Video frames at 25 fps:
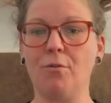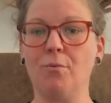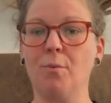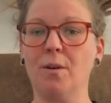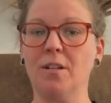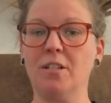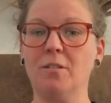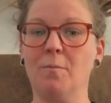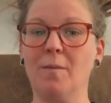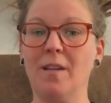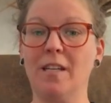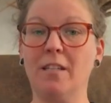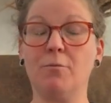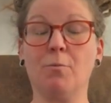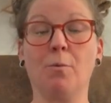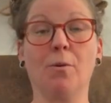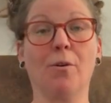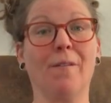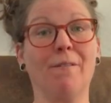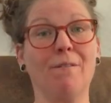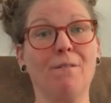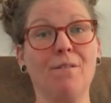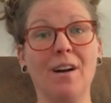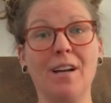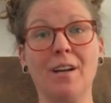which means we're
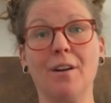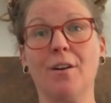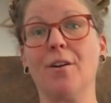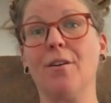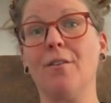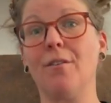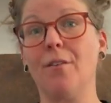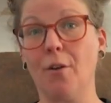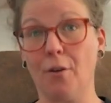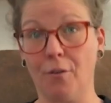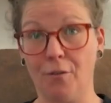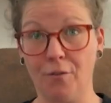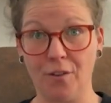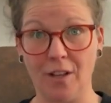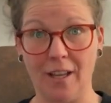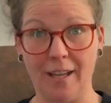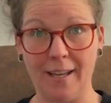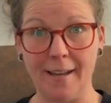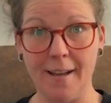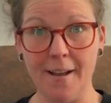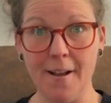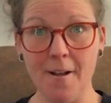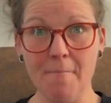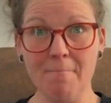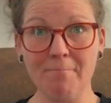in fight or flight,
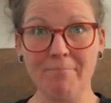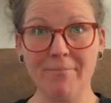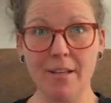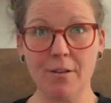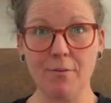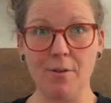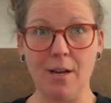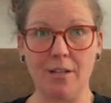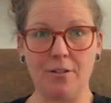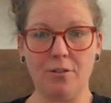right?